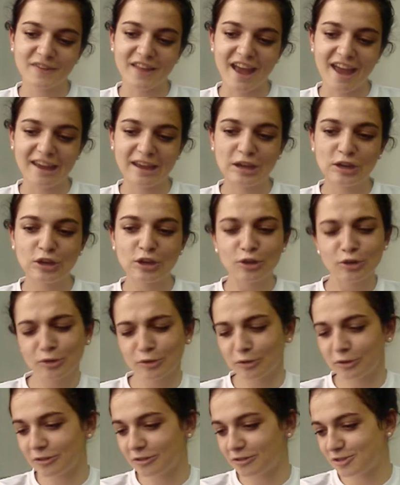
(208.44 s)
I
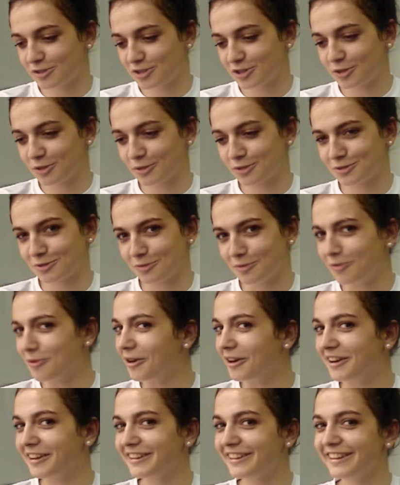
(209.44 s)
couldn't choose
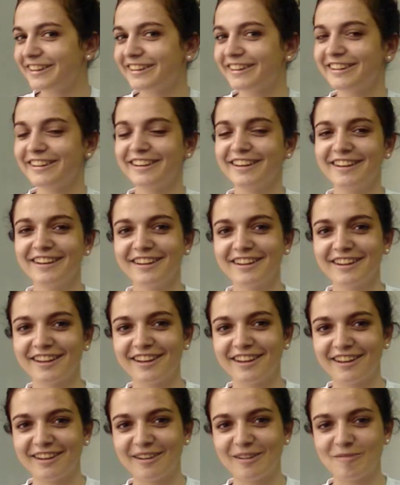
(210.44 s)
one.
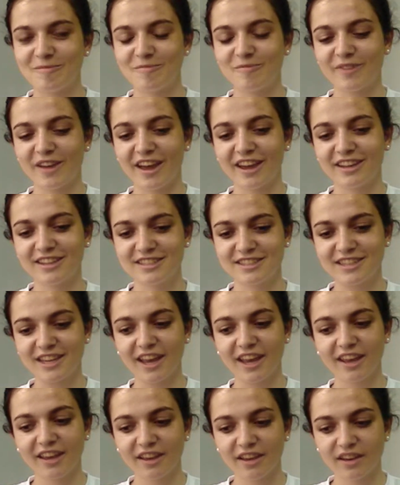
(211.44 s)
I'd
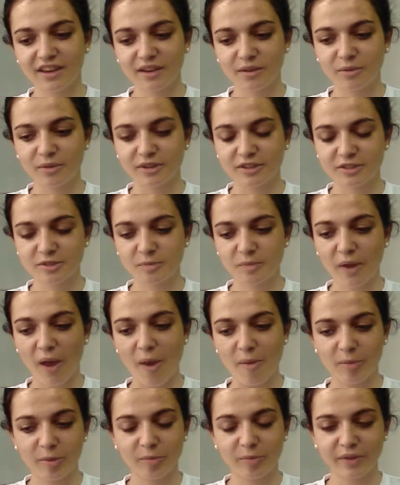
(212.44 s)
say it was
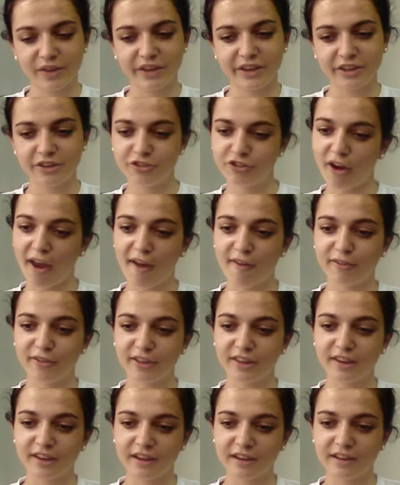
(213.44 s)
probably
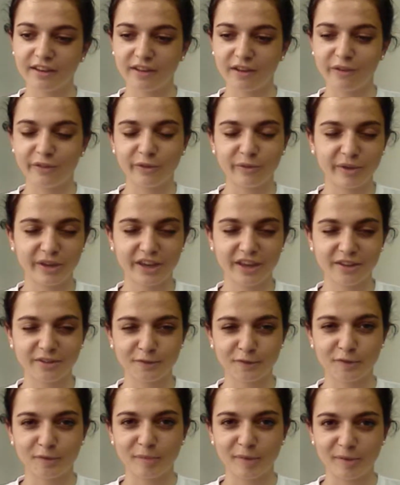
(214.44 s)
traveling on the
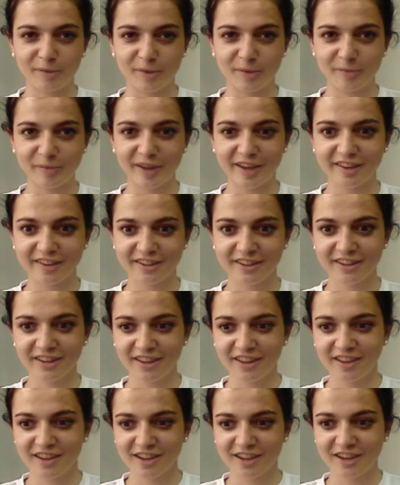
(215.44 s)
weekends with my roommate,
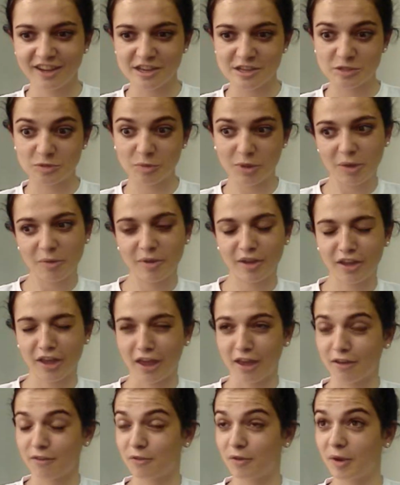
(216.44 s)
because we went
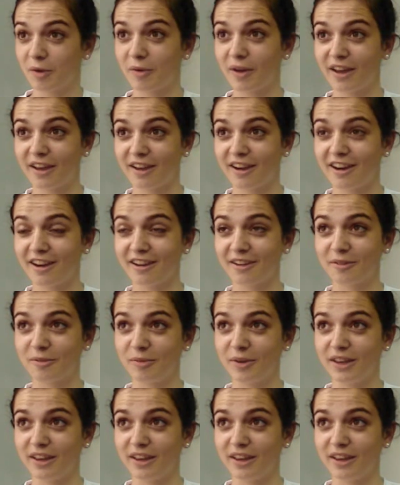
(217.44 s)
everywhere.